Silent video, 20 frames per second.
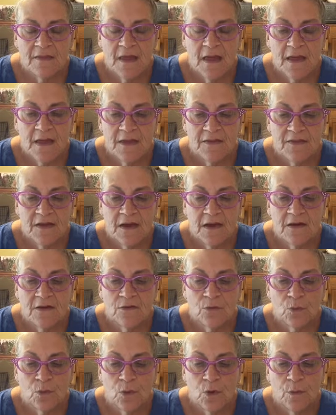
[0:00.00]
And
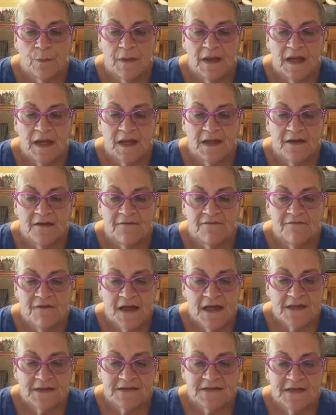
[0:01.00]
there will be
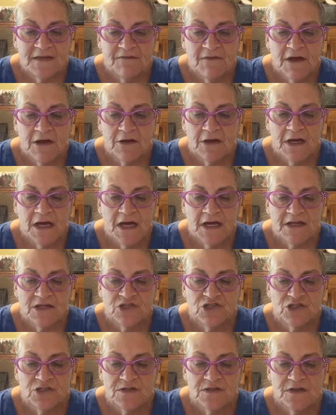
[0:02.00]
fancy
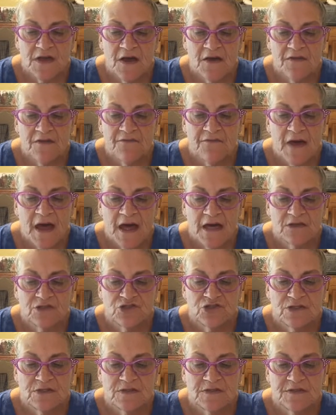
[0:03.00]
variations of the
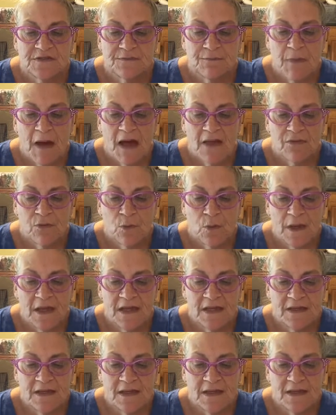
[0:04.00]
fashions by the
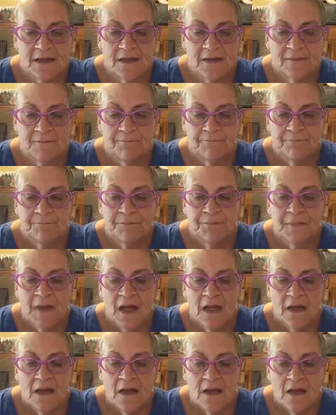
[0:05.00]
weekend.
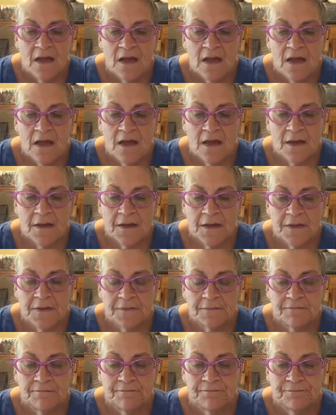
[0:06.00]

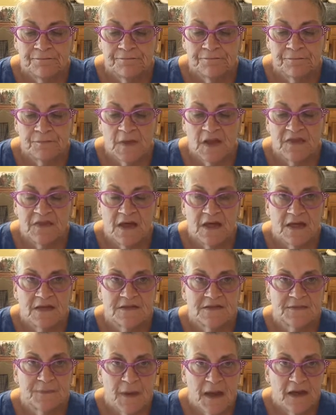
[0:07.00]
That
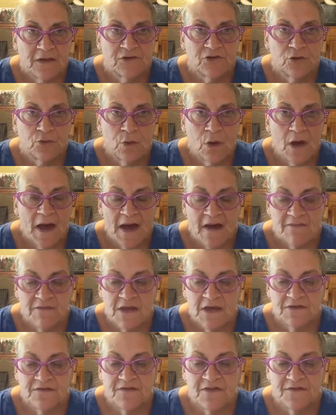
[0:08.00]
Spectre will have
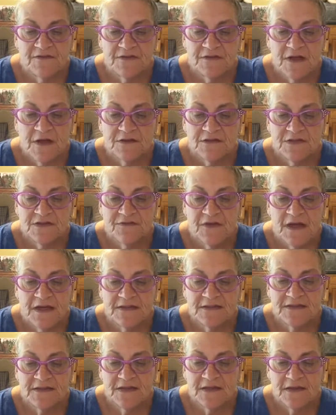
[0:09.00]
those
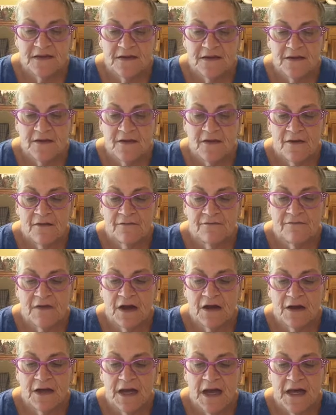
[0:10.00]
fancy
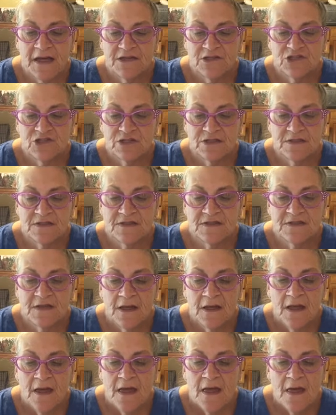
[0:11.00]
variations,
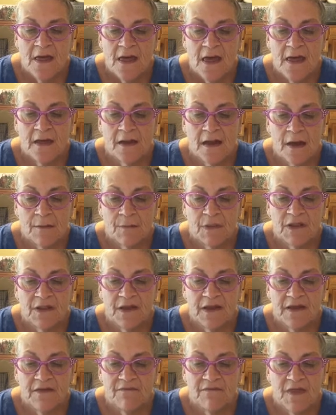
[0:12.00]
and I
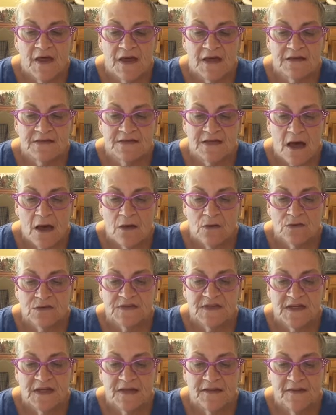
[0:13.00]
believe that Saul
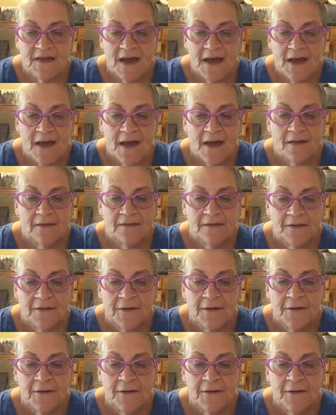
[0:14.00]
said that.